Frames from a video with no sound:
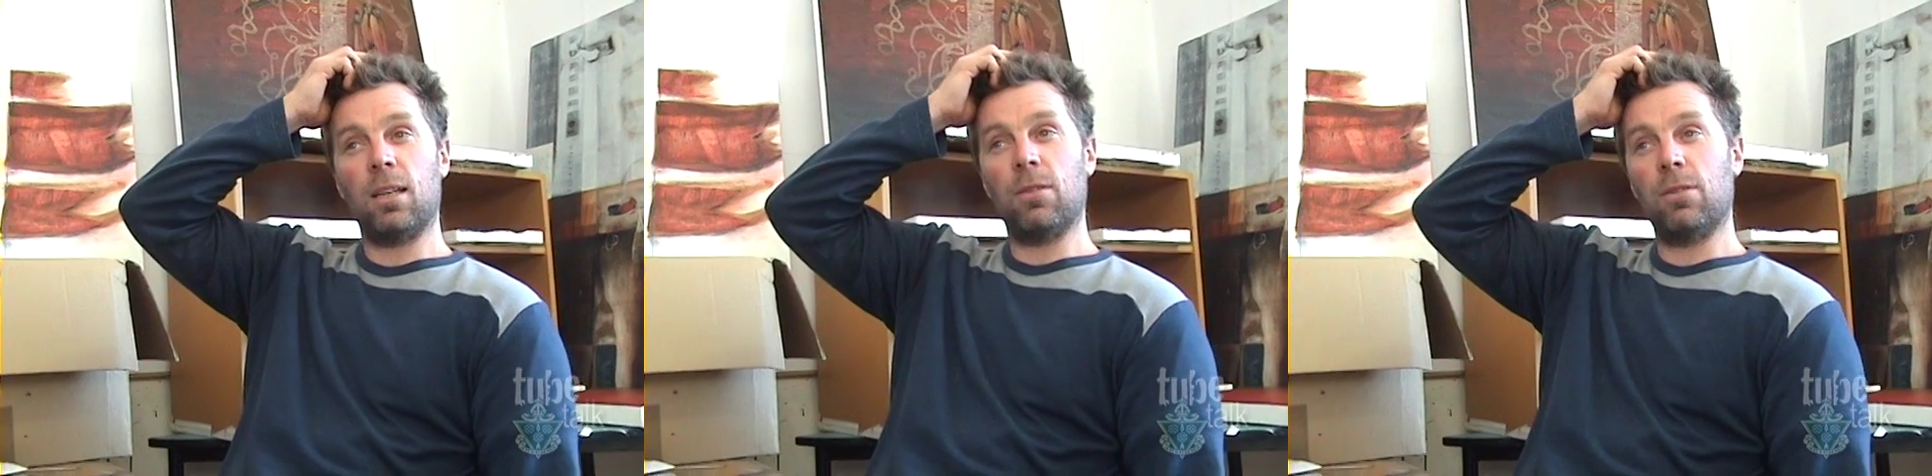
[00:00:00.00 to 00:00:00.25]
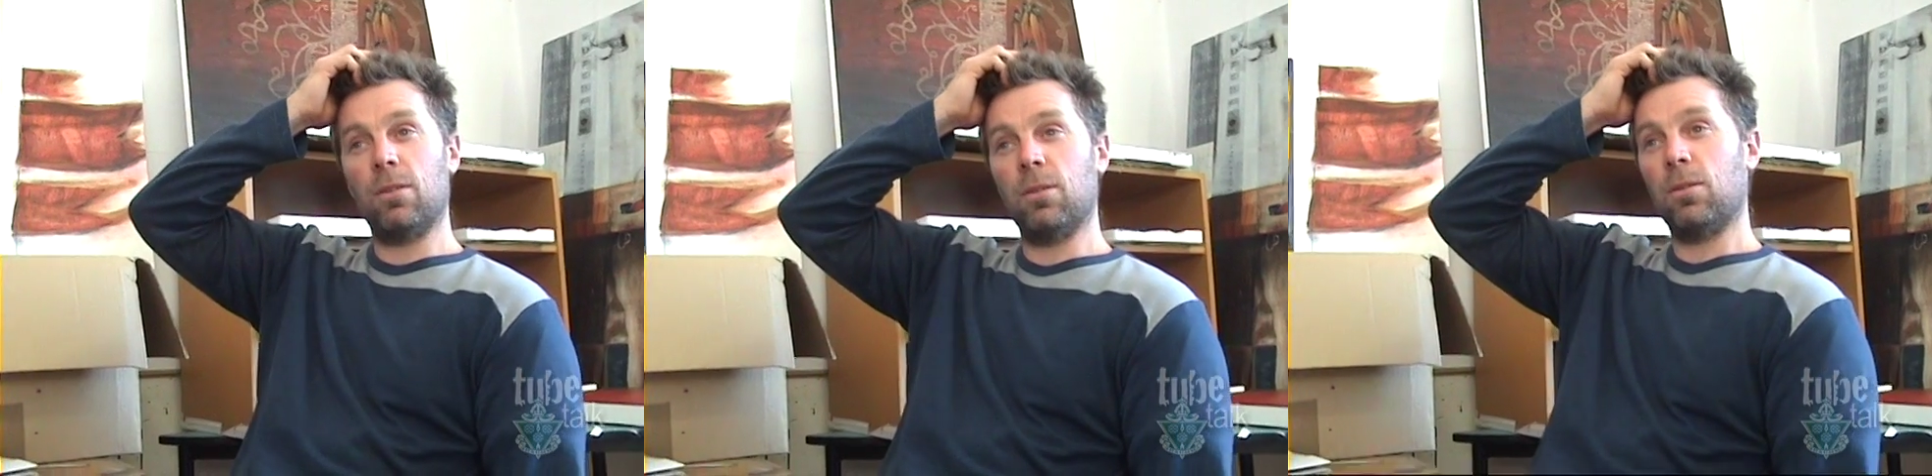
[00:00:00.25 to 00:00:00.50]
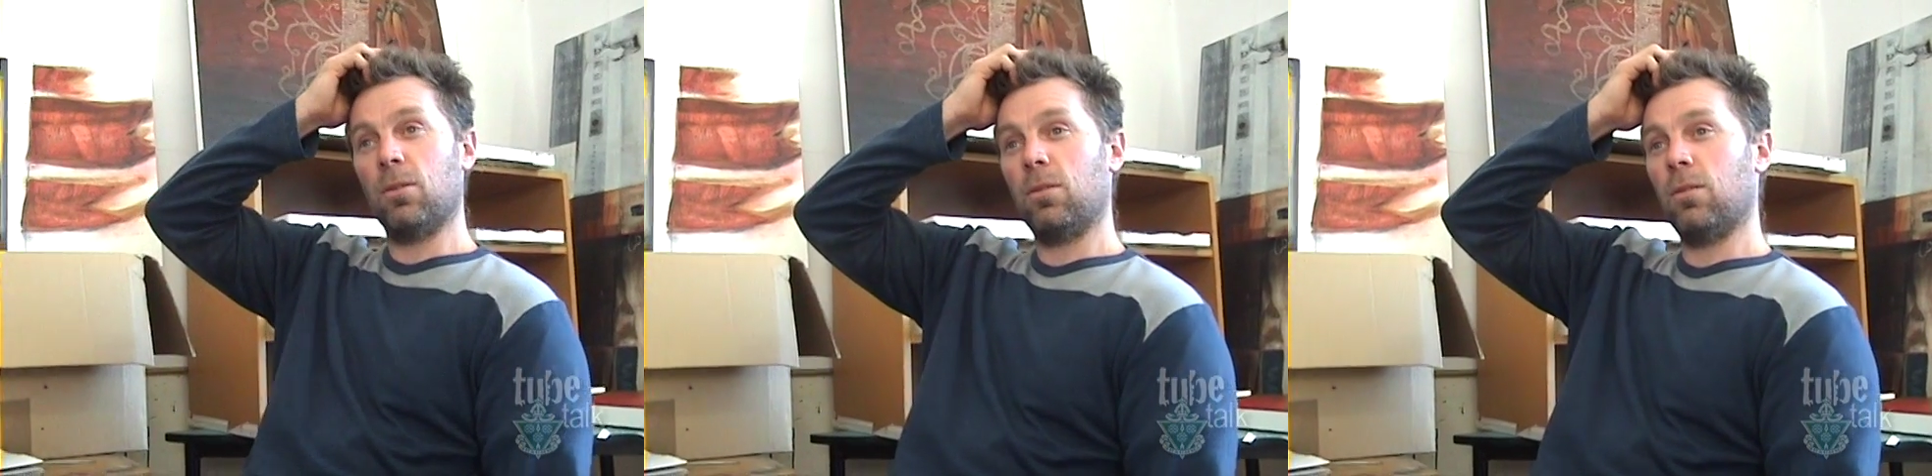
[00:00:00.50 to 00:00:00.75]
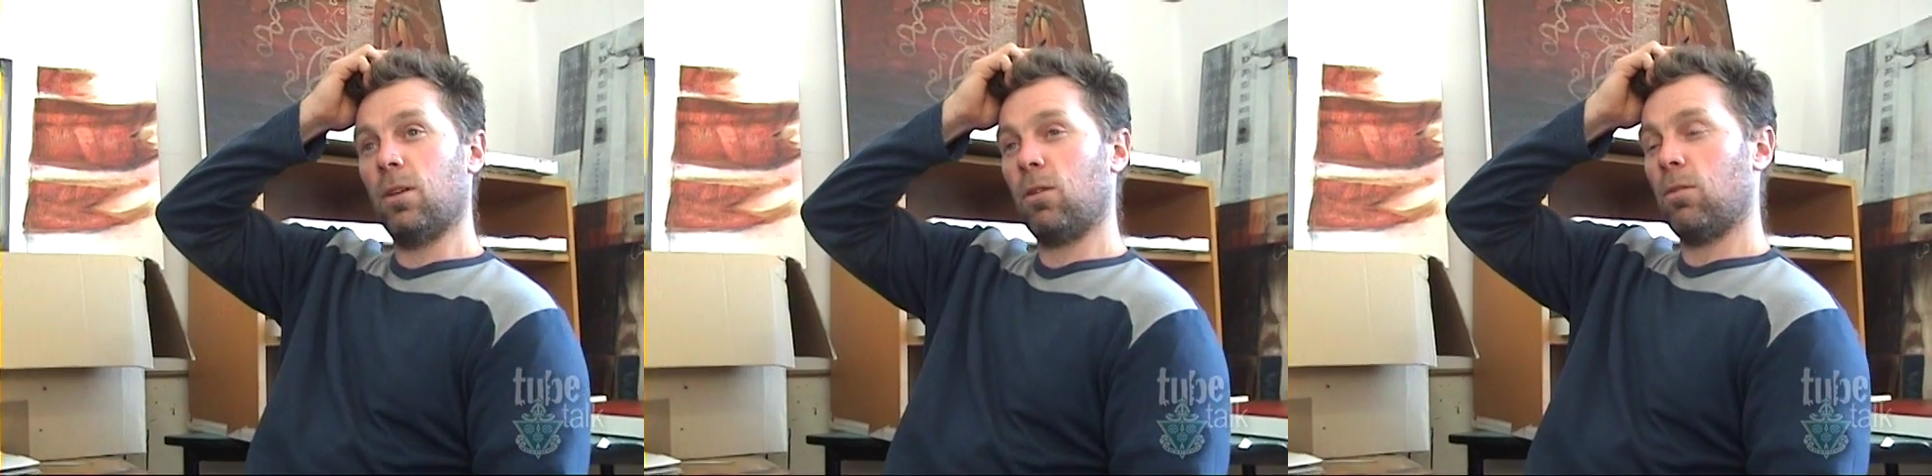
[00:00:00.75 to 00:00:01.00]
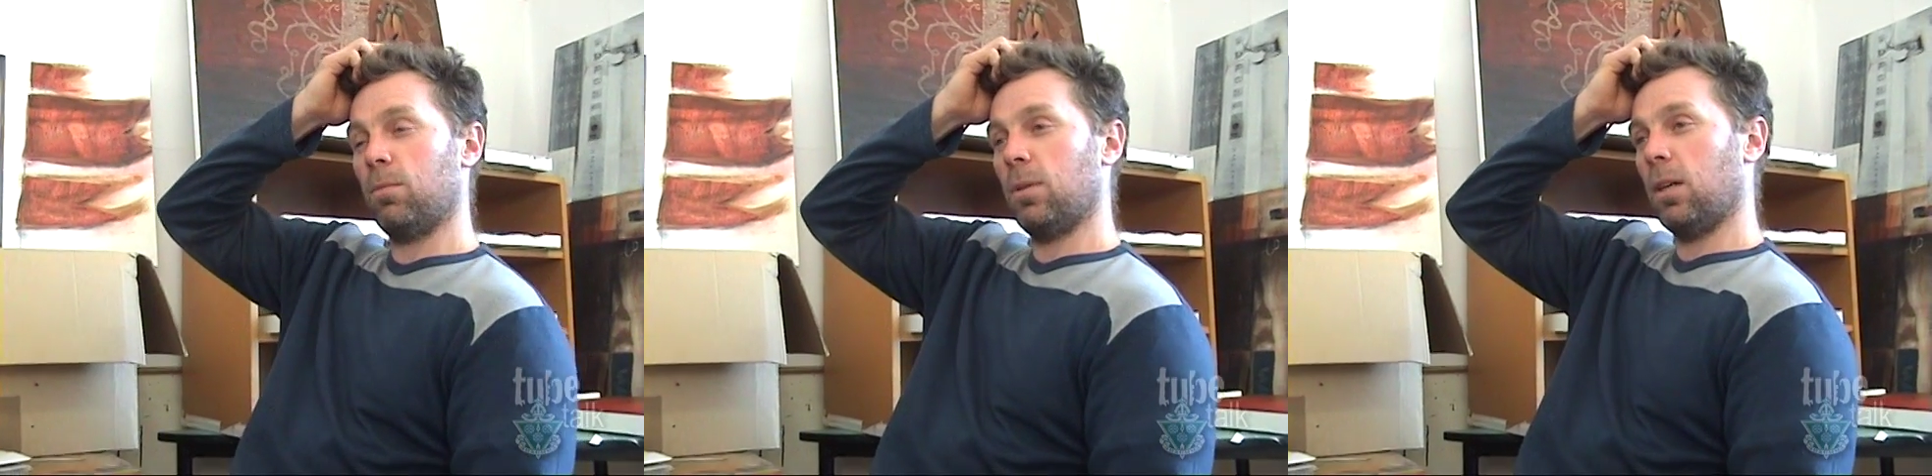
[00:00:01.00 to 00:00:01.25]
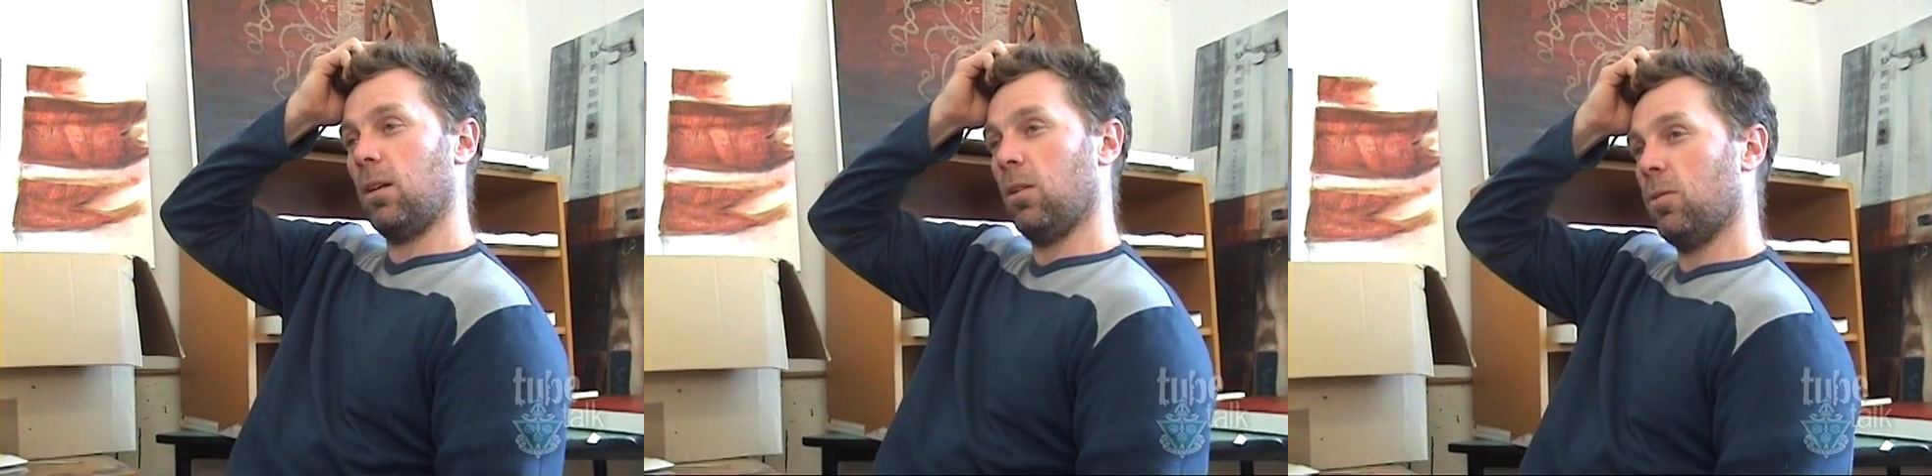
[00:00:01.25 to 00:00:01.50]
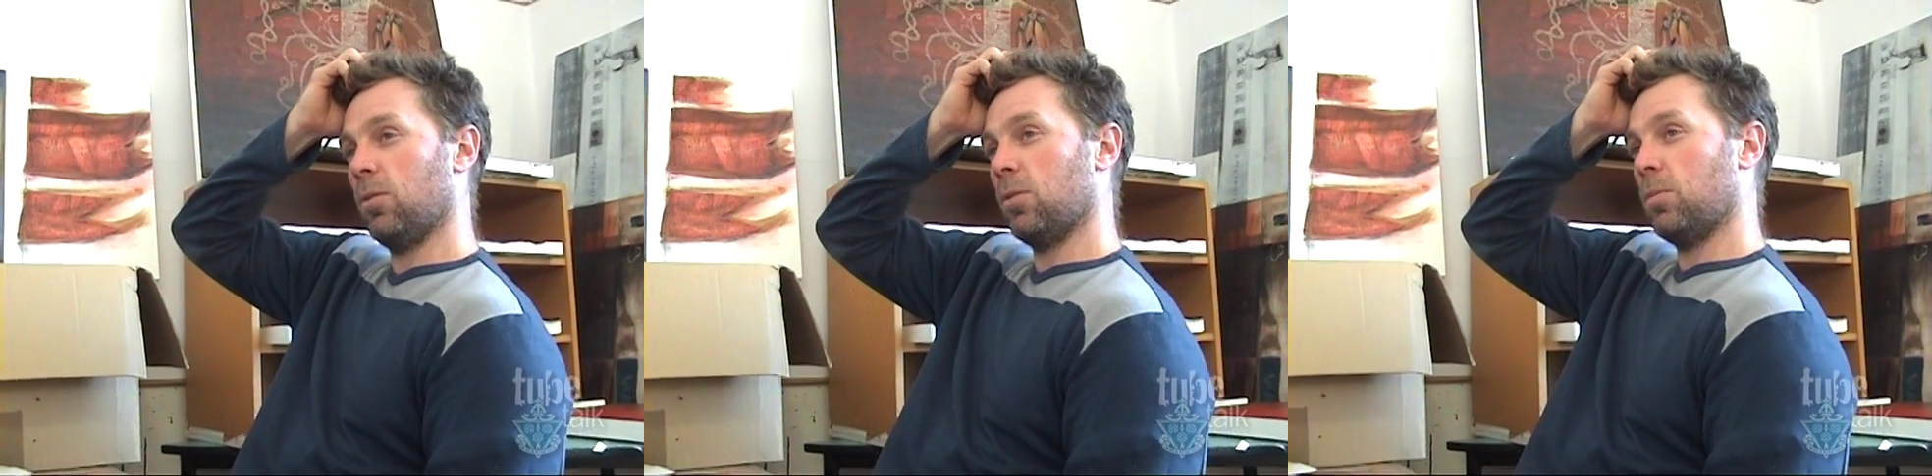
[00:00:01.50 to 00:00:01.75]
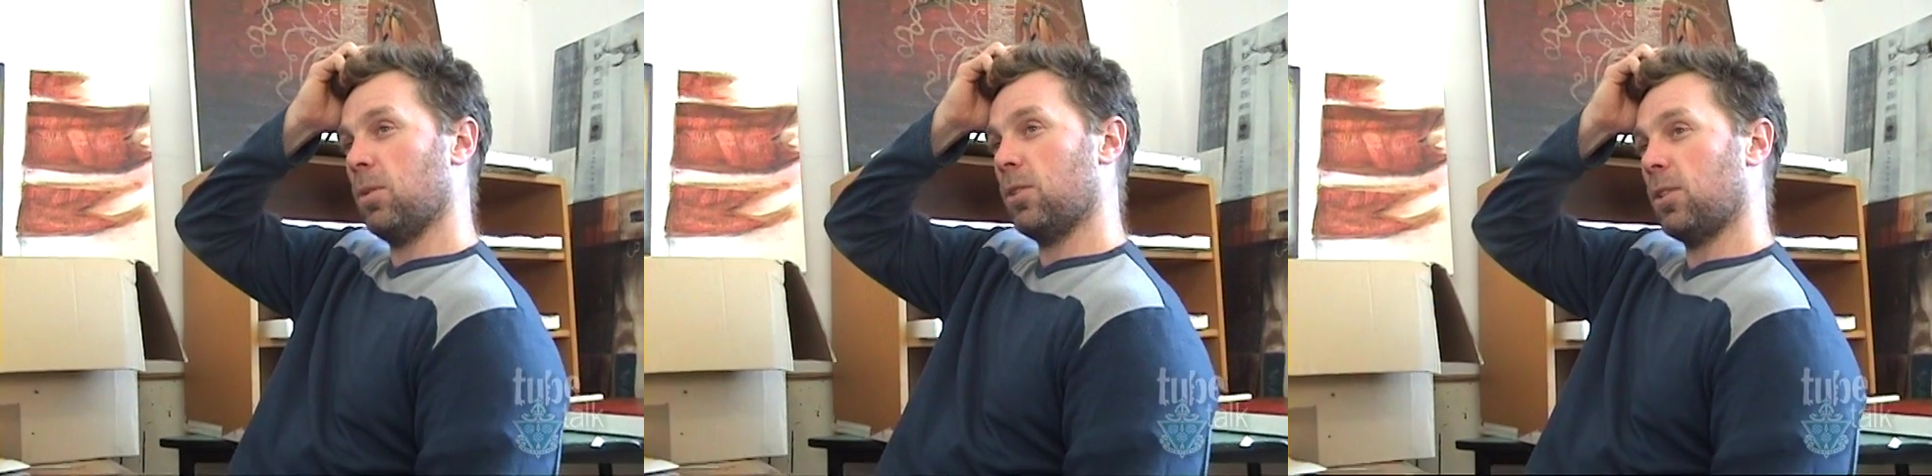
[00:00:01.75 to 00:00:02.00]
give you the cryptic
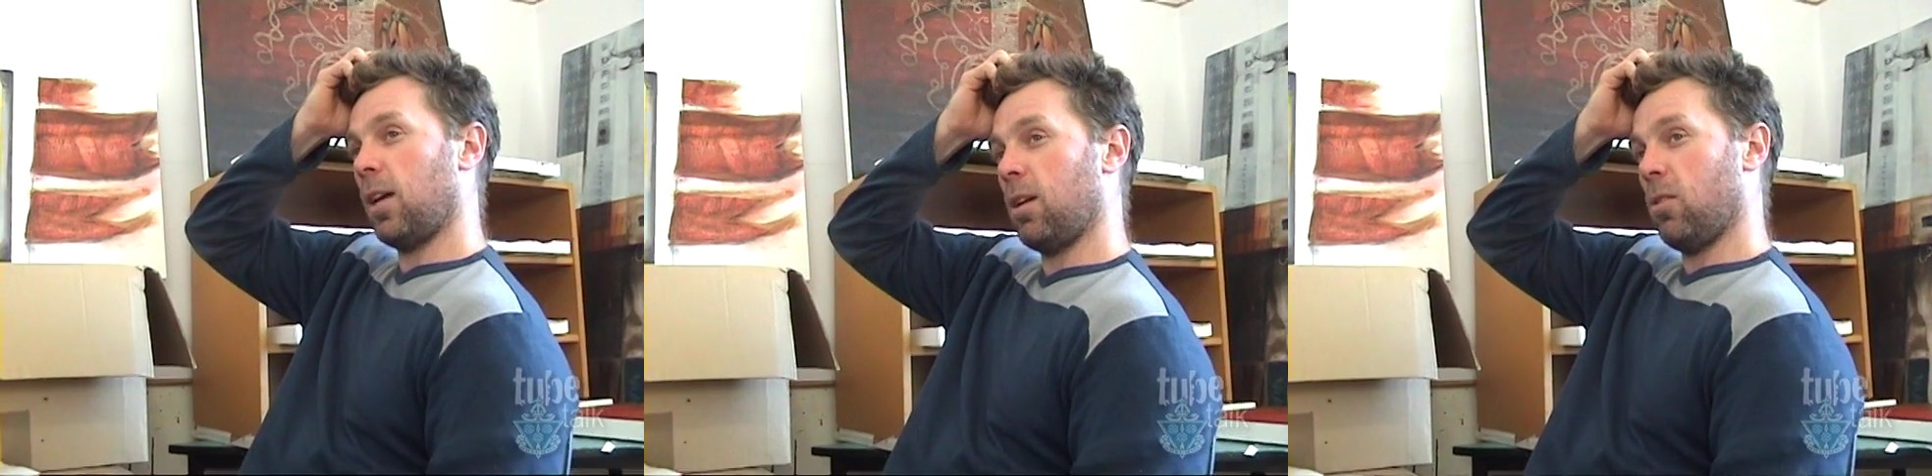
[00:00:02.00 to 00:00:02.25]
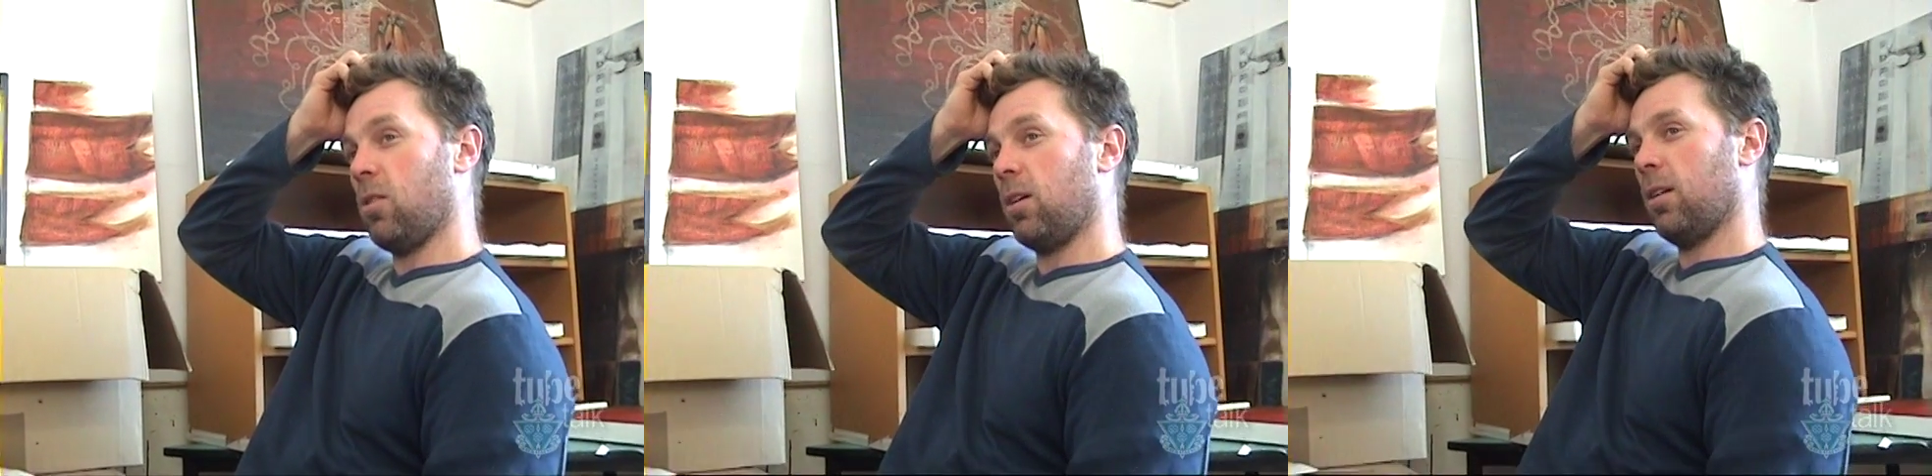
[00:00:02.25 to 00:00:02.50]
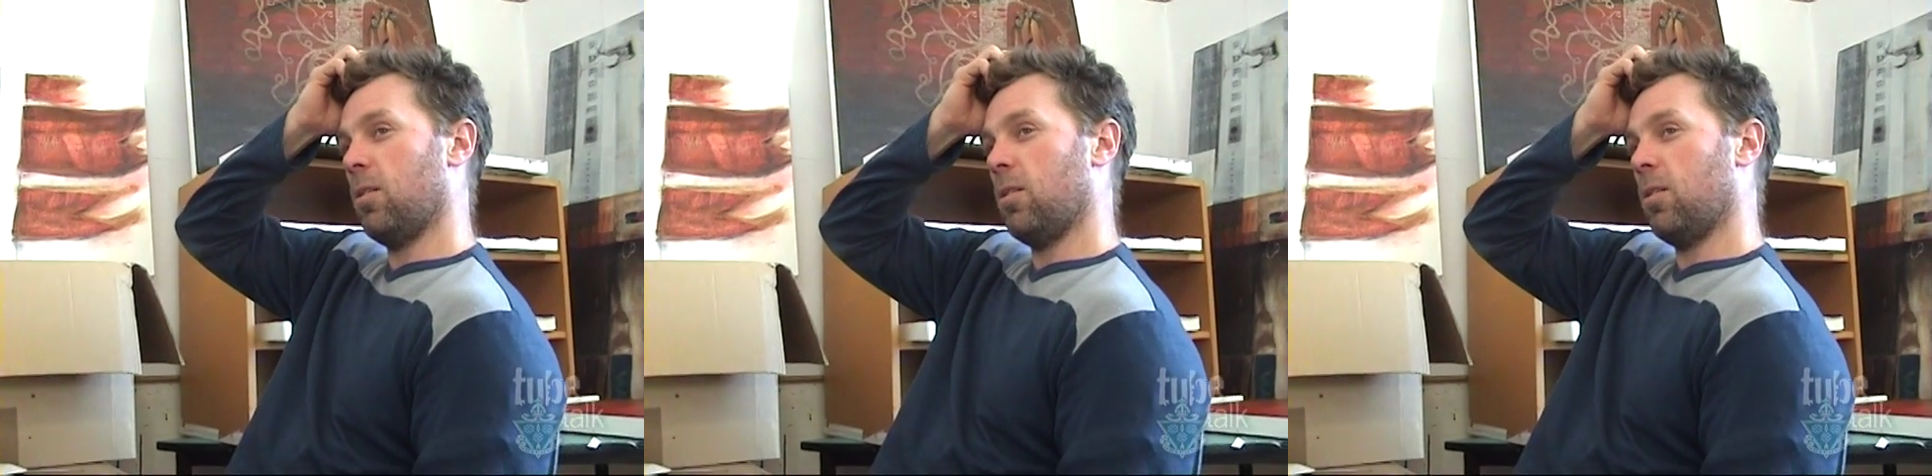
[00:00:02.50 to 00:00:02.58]
clues which unlock it,